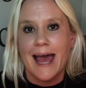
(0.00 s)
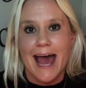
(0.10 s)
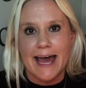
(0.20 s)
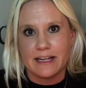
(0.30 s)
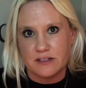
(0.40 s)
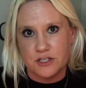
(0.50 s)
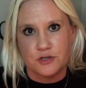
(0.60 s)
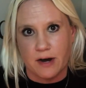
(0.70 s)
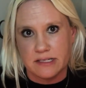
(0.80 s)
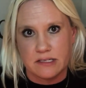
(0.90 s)
and it's
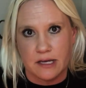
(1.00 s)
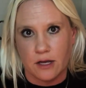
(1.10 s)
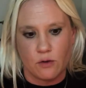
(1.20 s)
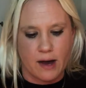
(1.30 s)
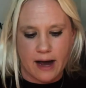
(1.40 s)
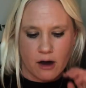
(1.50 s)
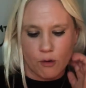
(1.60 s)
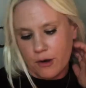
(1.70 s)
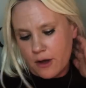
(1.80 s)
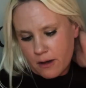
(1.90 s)
stressing you
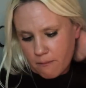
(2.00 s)
out.